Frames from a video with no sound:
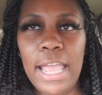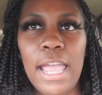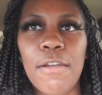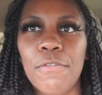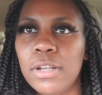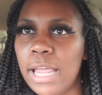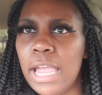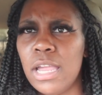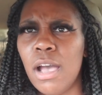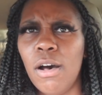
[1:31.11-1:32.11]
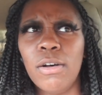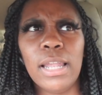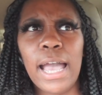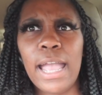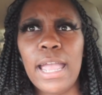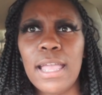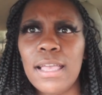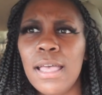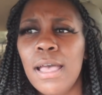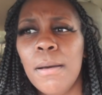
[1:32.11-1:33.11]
everything y'all like